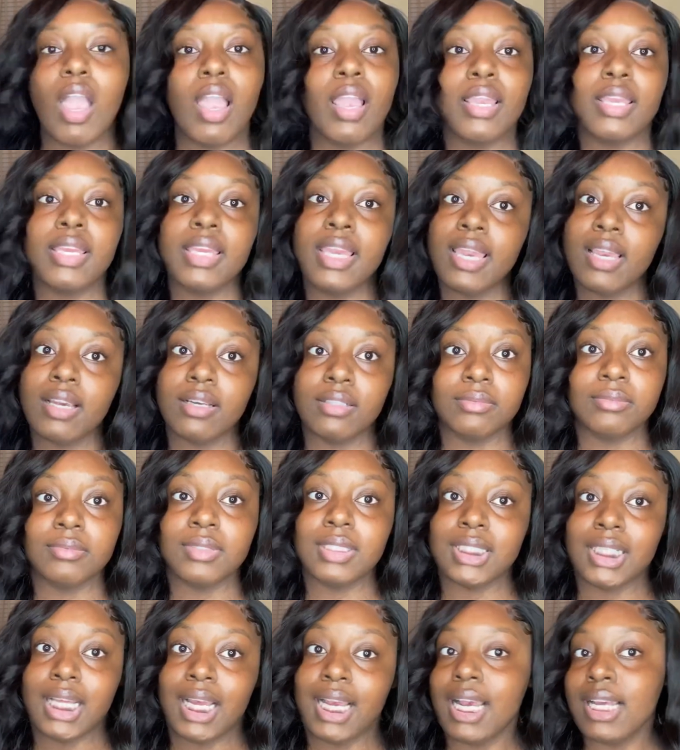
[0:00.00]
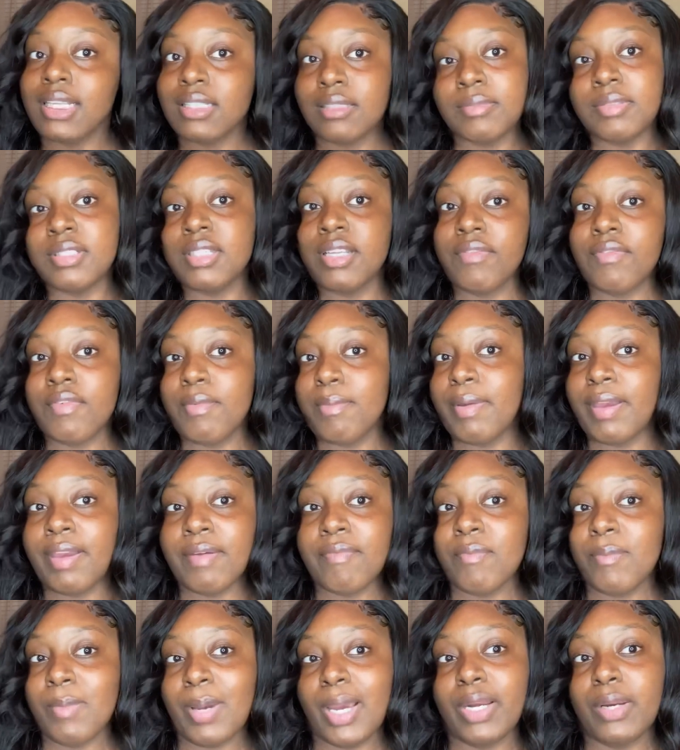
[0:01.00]
Yeah, because I got some stuff in
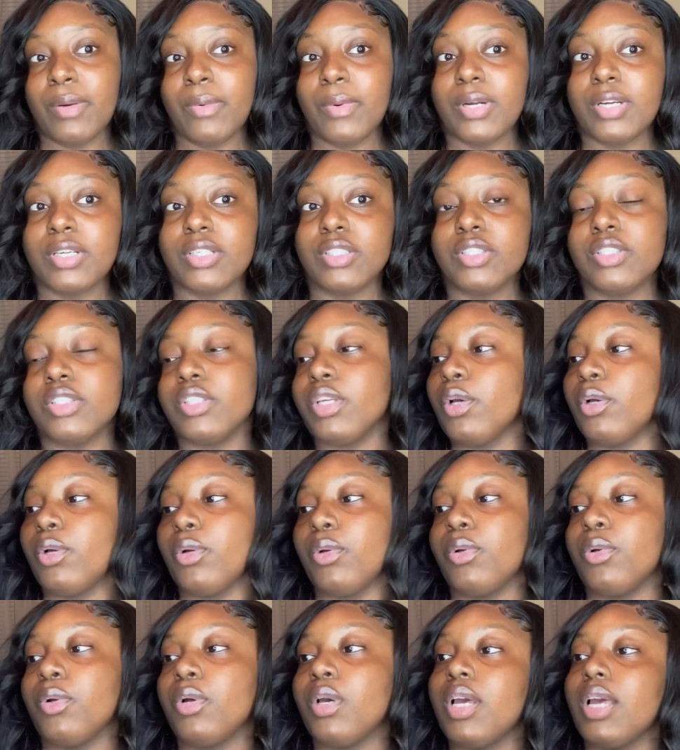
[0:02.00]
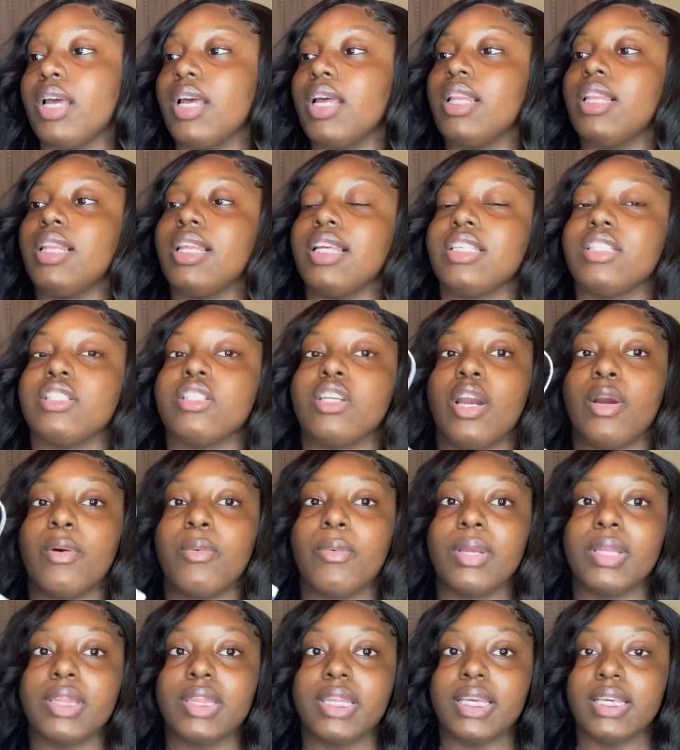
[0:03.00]
Bath & Body Works. So, let's start
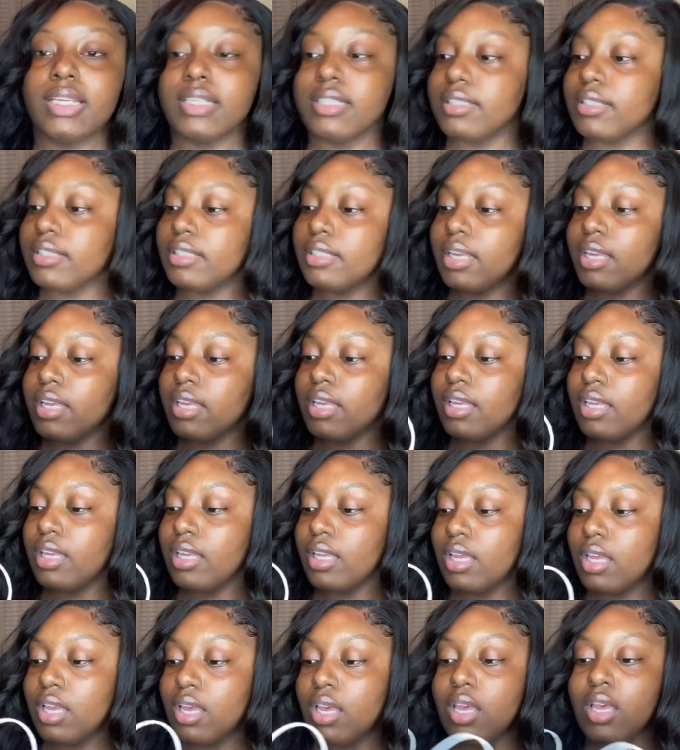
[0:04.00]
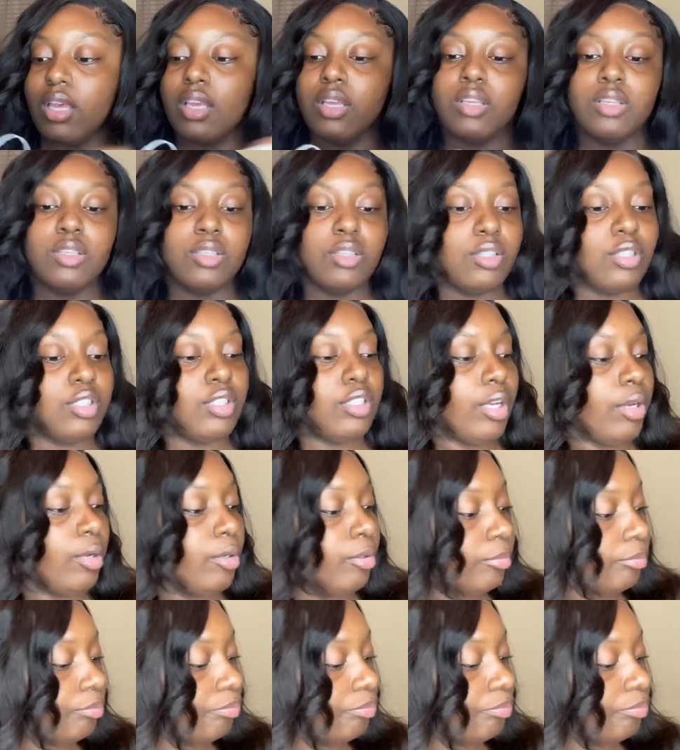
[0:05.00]
with this. So,